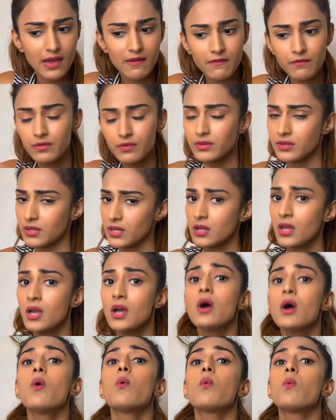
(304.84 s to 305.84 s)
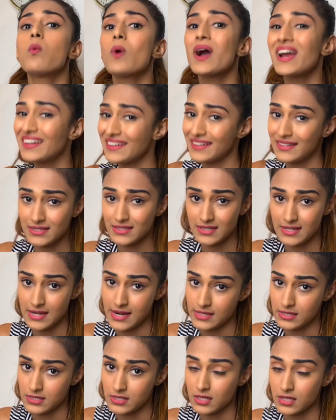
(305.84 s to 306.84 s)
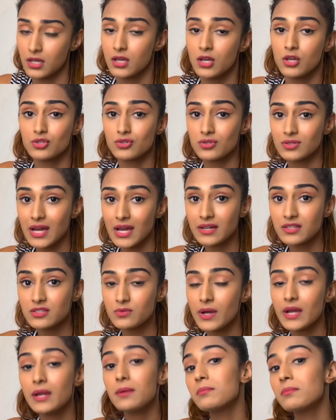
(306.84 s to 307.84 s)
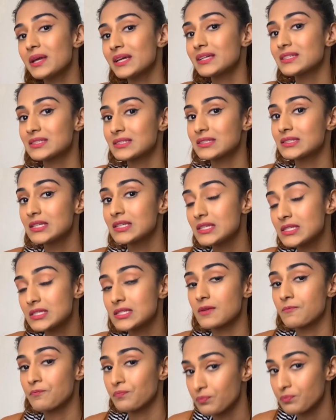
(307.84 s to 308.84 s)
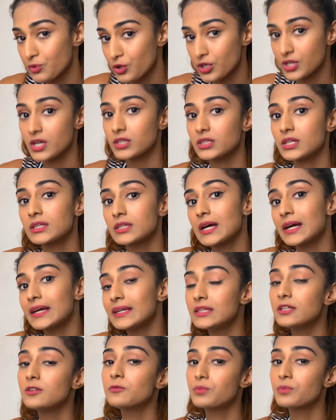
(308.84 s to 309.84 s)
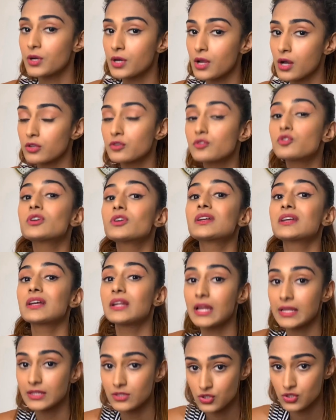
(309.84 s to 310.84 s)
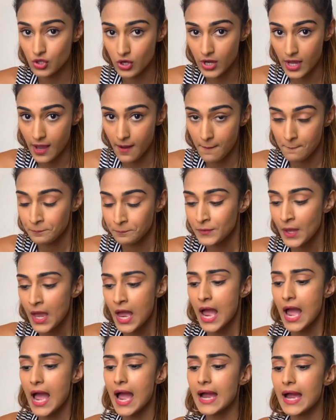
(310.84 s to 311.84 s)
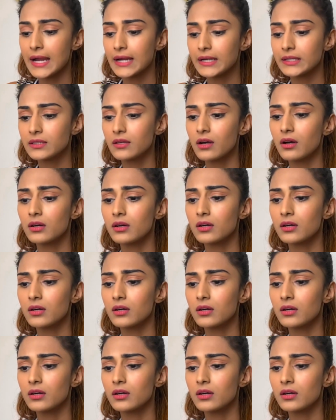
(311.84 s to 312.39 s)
everything while it is cleansing. So that is why it makes this product an ideal product to cleanse your hair. And